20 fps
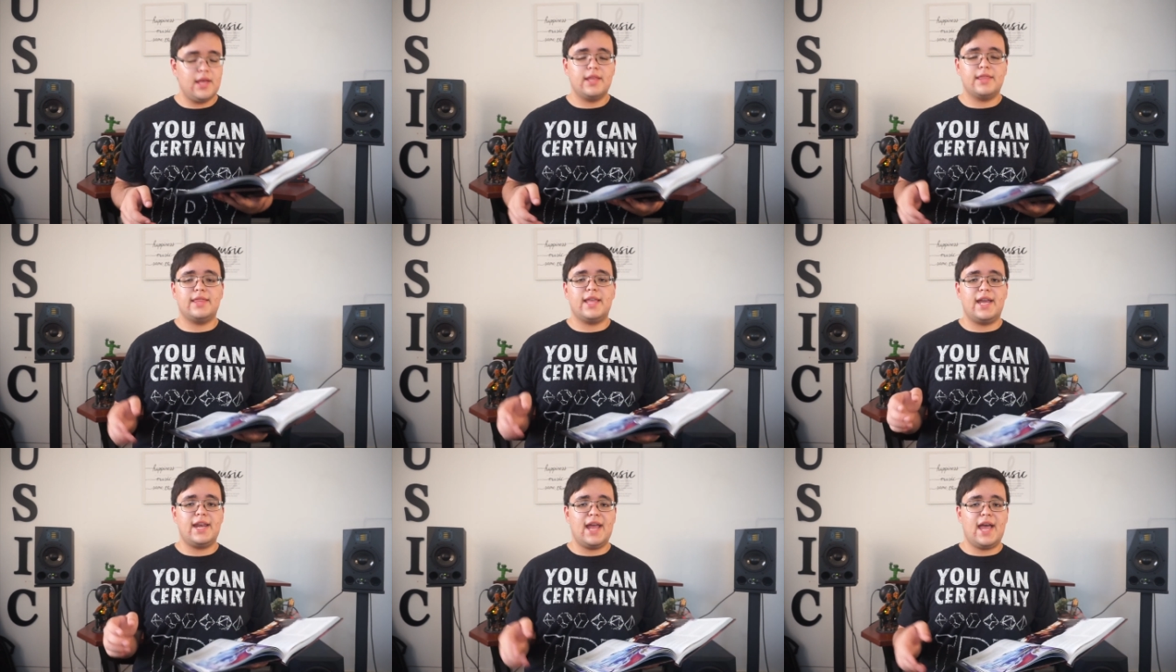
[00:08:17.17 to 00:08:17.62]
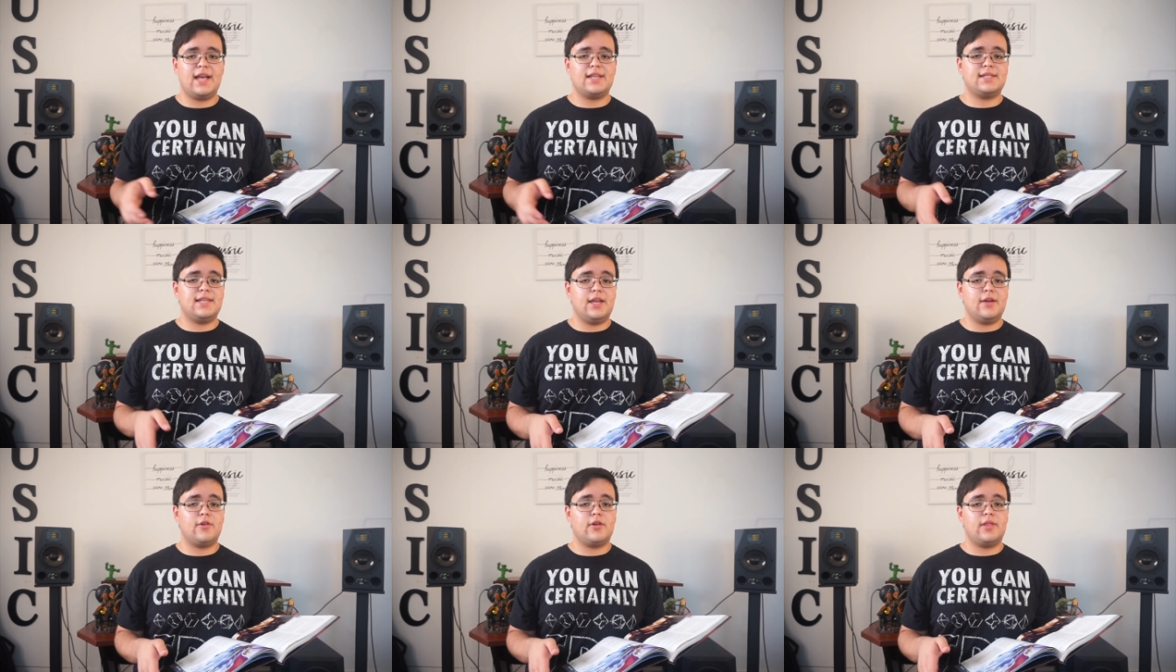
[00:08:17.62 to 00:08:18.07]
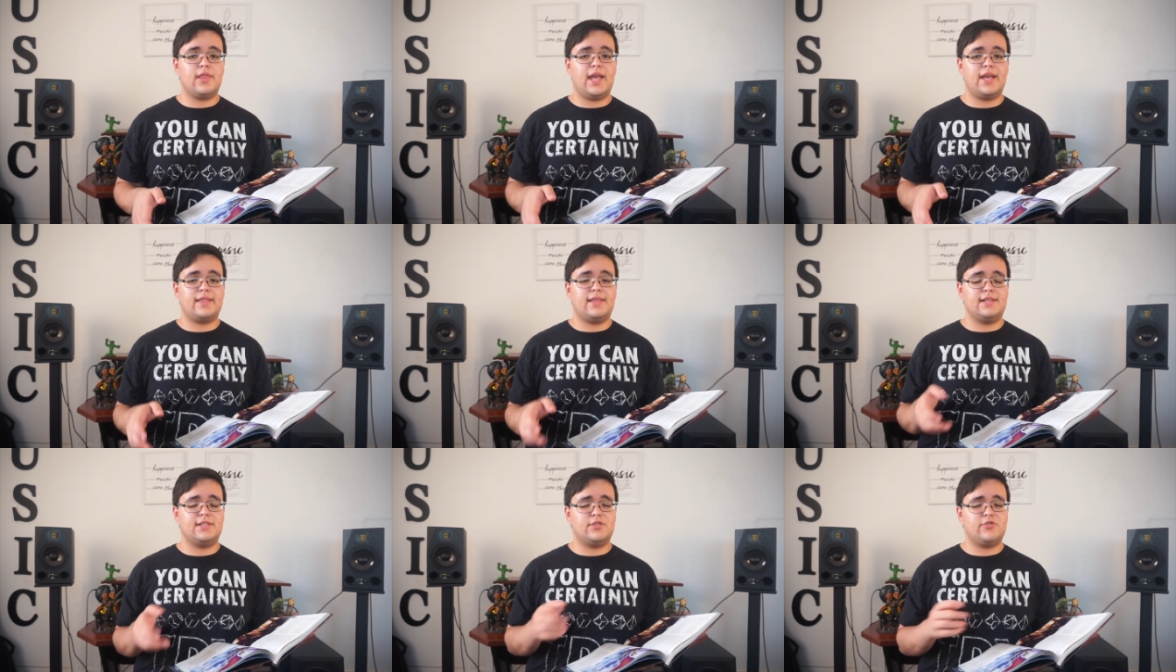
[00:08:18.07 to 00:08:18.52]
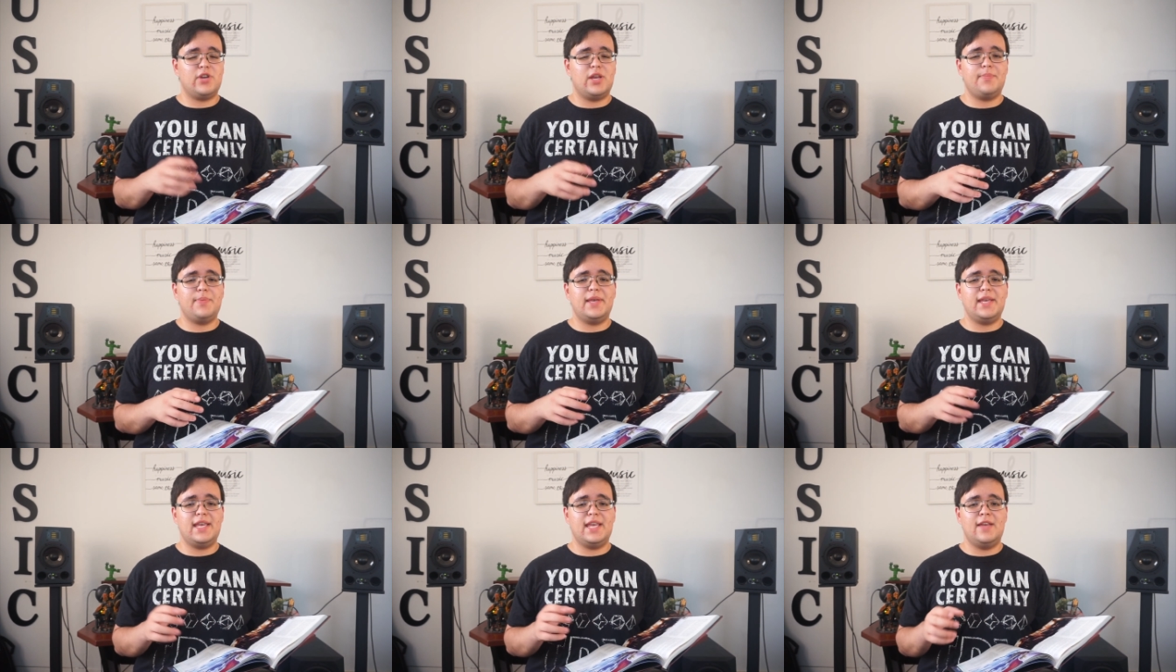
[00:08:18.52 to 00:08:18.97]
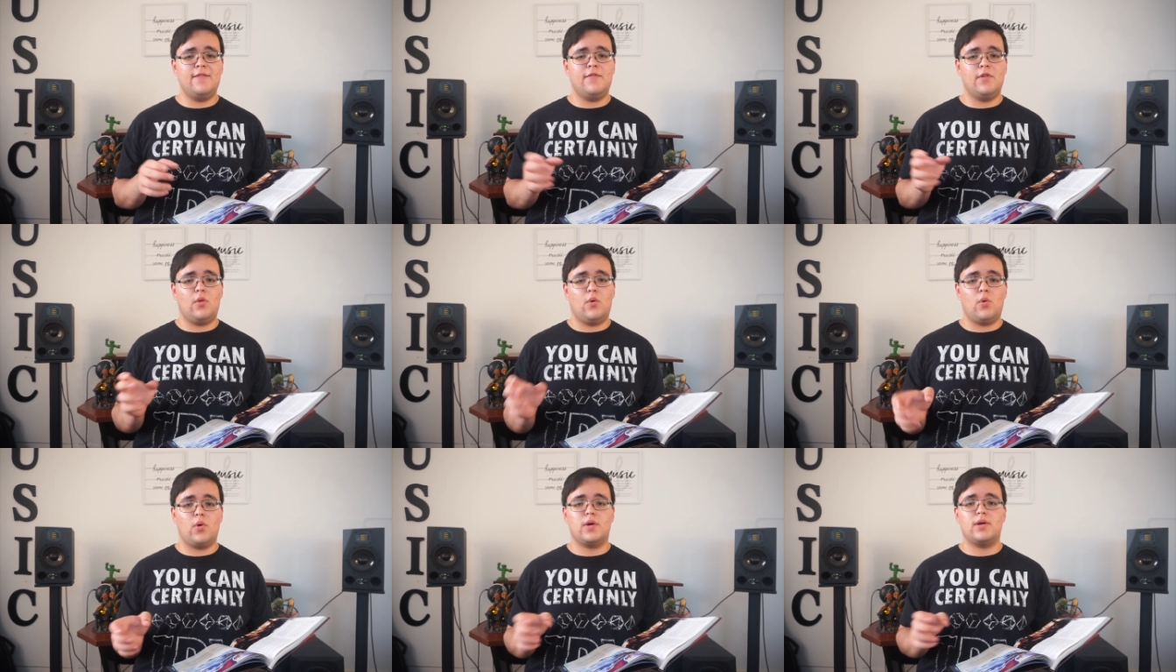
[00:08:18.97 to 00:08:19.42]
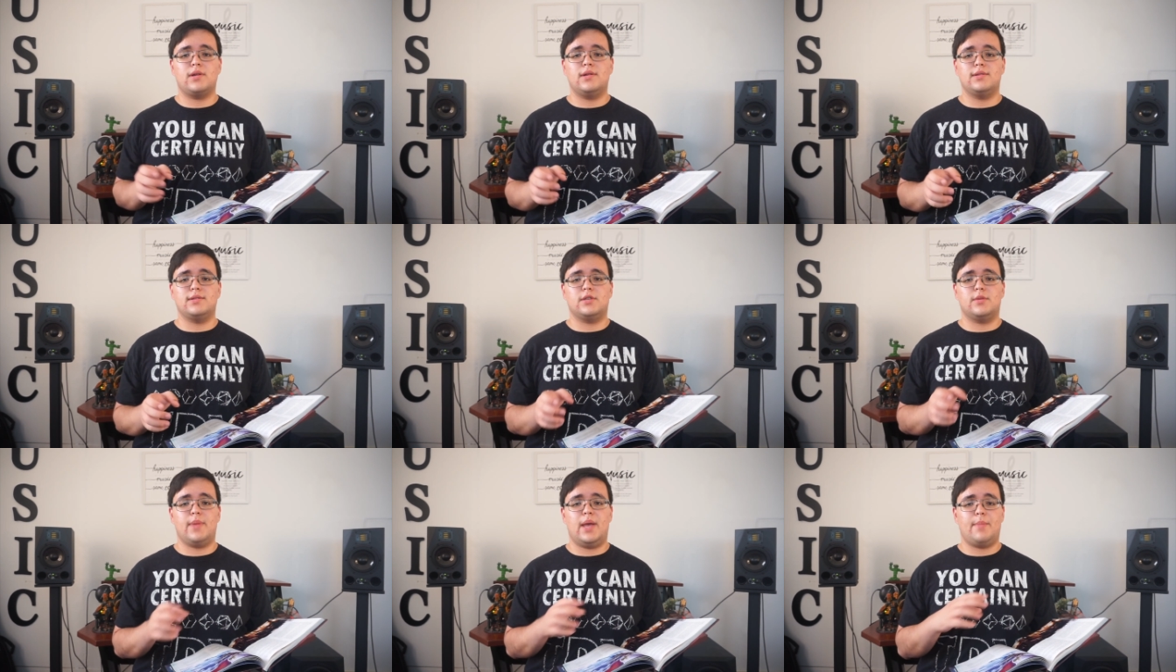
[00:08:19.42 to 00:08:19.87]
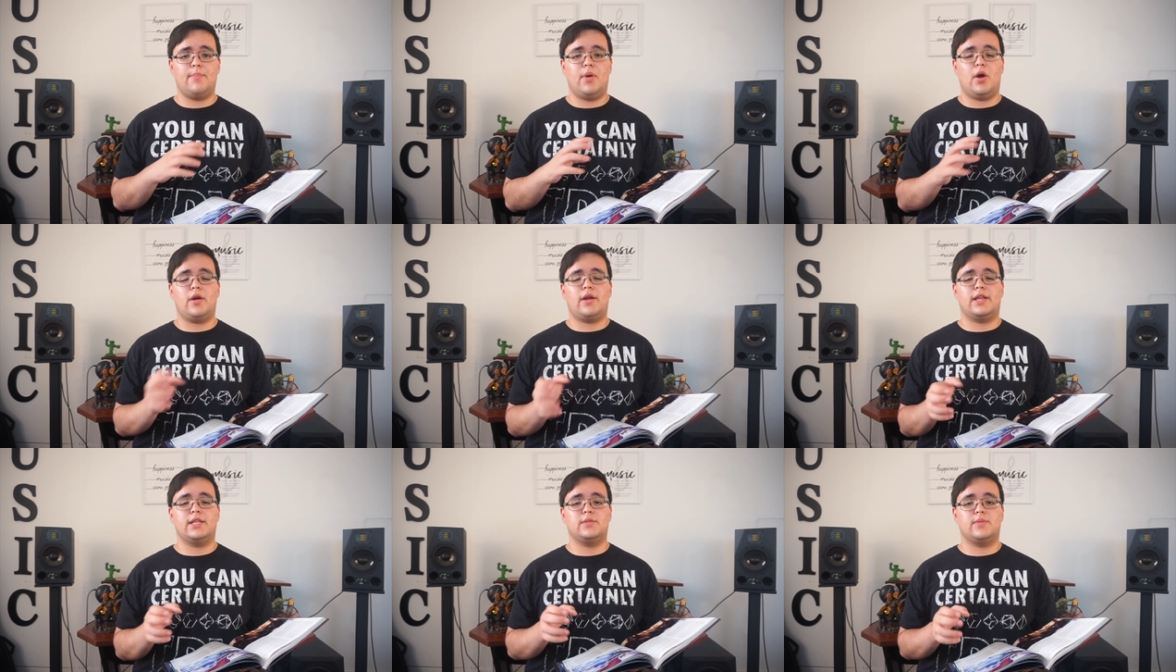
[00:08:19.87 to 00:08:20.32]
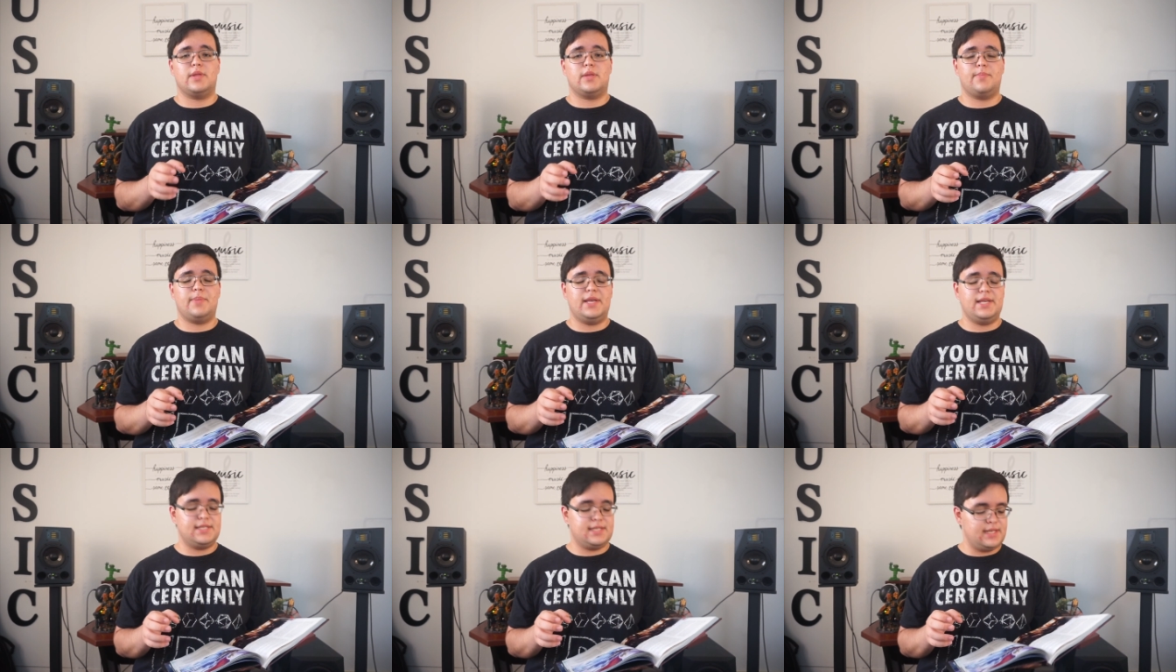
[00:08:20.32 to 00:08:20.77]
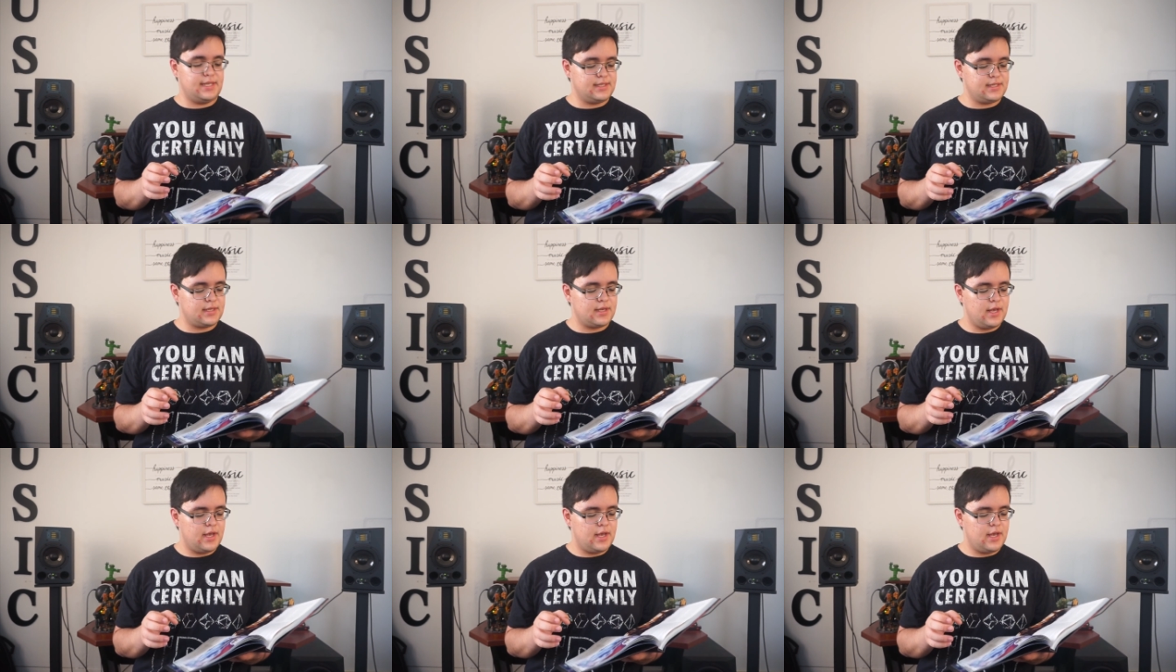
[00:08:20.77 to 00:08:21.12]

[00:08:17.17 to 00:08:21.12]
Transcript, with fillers: Night Hags here are like these creepy evil oracles who make bargains with PCs.